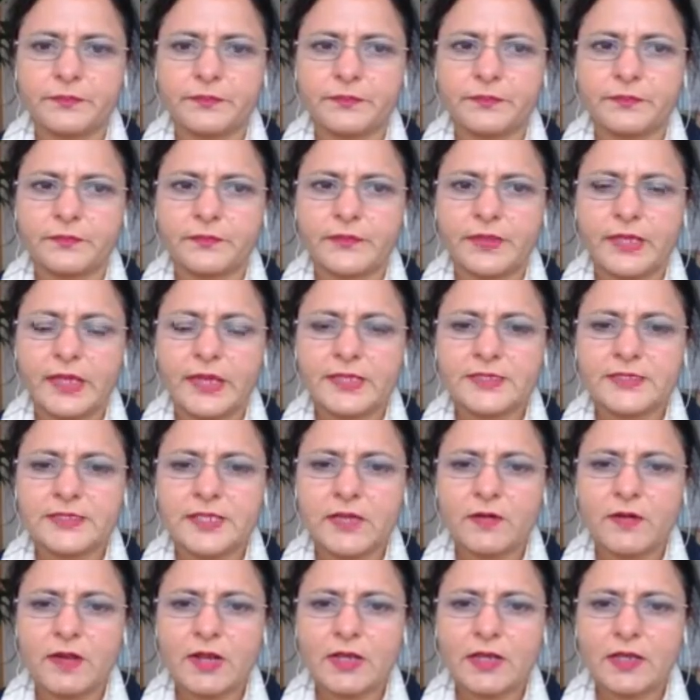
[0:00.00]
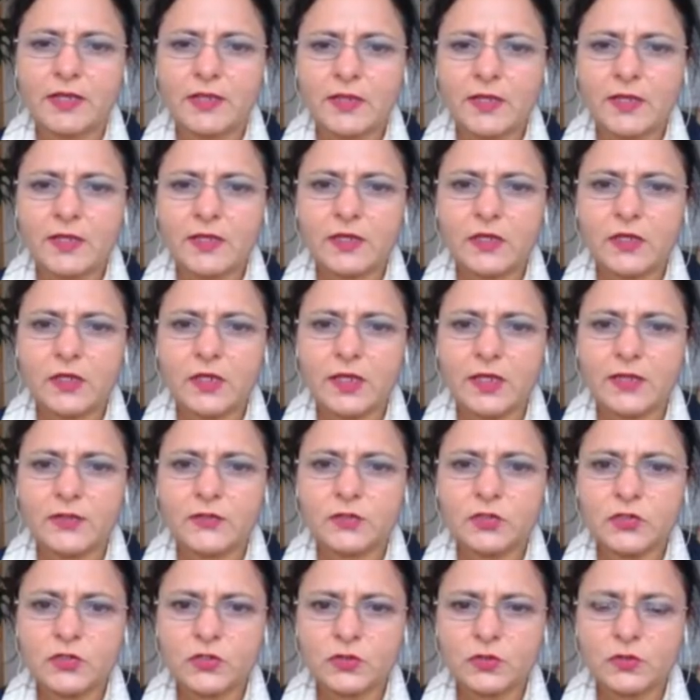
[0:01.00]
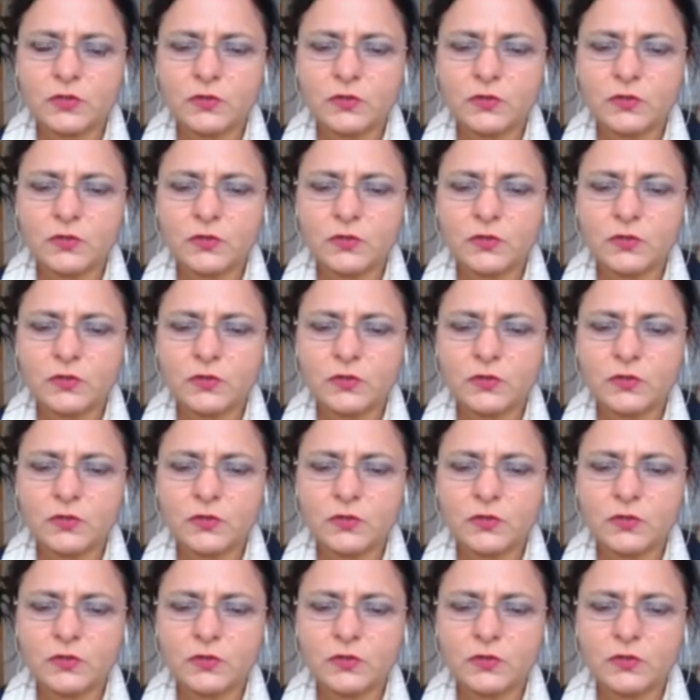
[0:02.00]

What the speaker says: Is there anything you can do